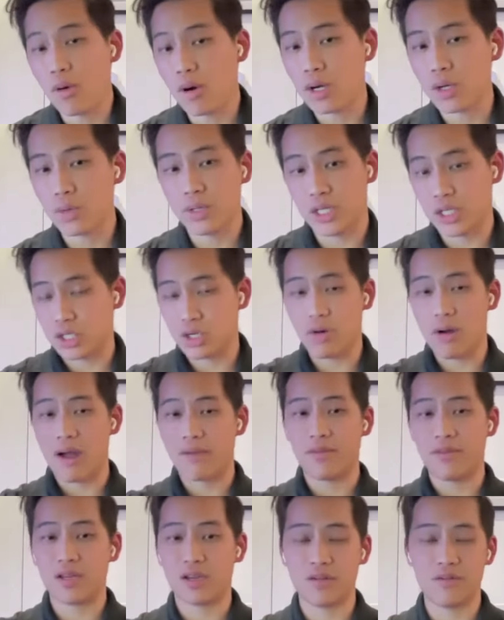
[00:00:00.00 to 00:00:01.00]
Or do we just go
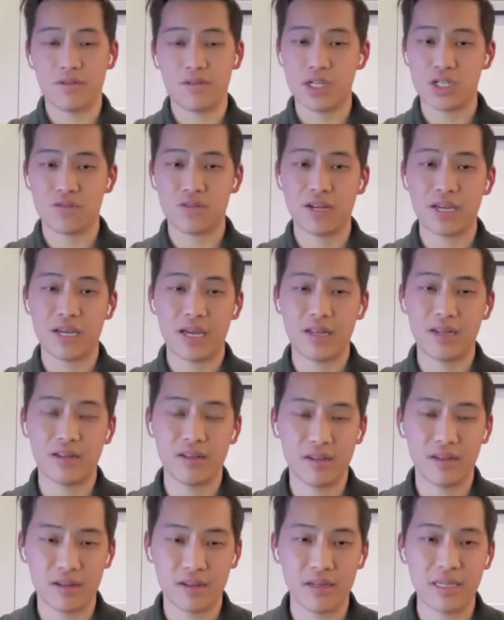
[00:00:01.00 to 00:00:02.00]
after the conversion rate
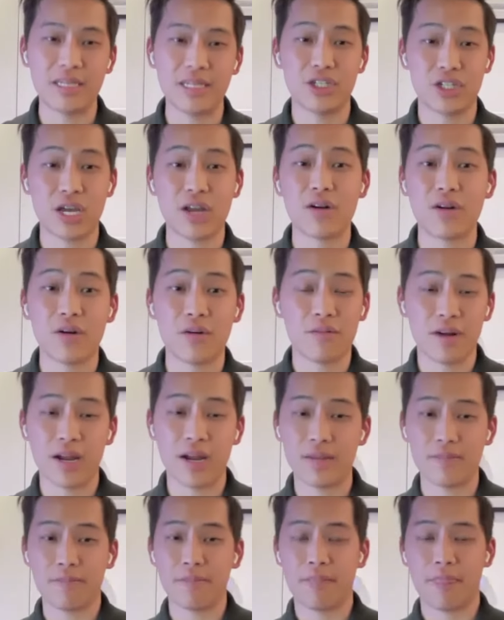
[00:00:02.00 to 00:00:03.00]
in general,
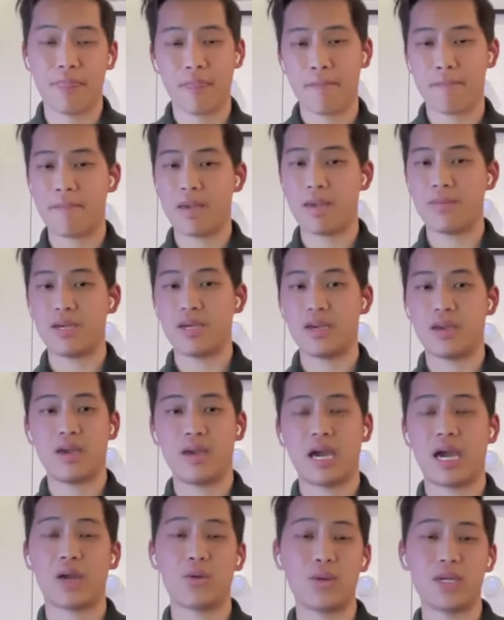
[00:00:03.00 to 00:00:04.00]
right?
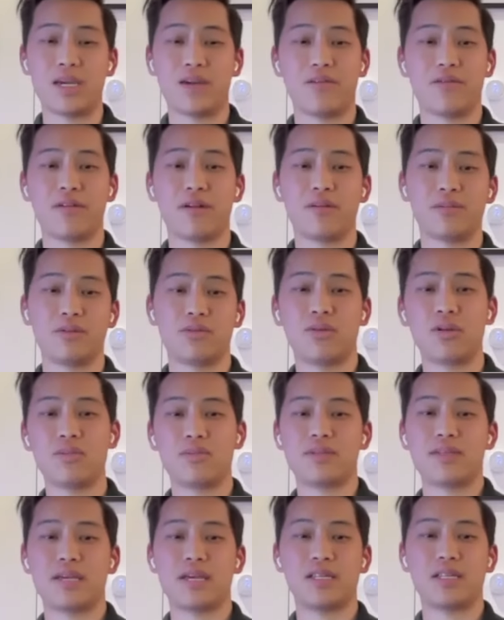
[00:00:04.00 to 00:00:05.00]
Maybe how do we get from
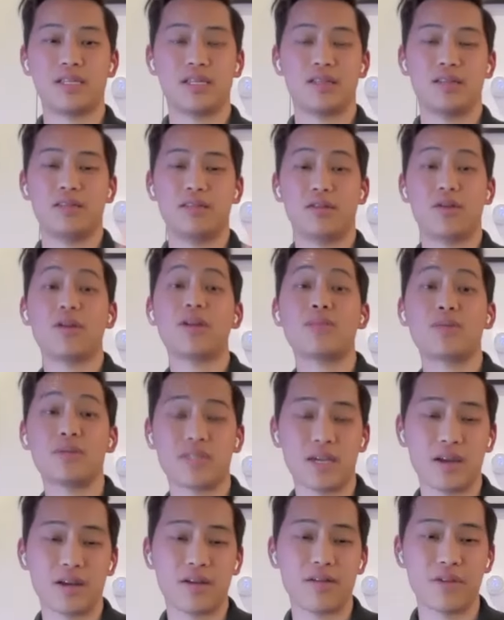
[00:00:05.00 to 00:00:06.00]
20% to
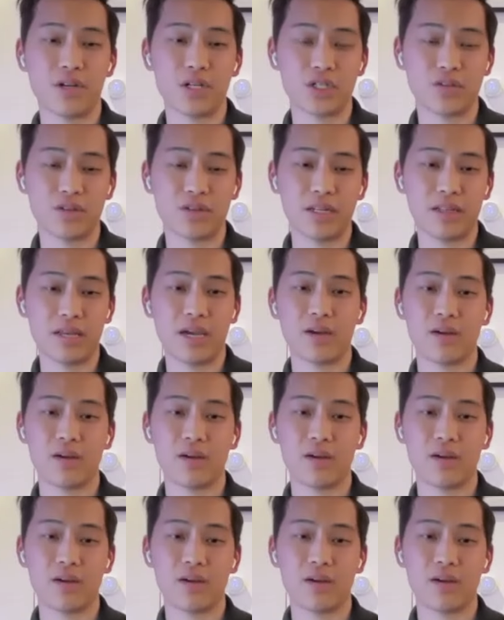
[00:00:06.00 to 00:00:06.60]
30% conversion rate?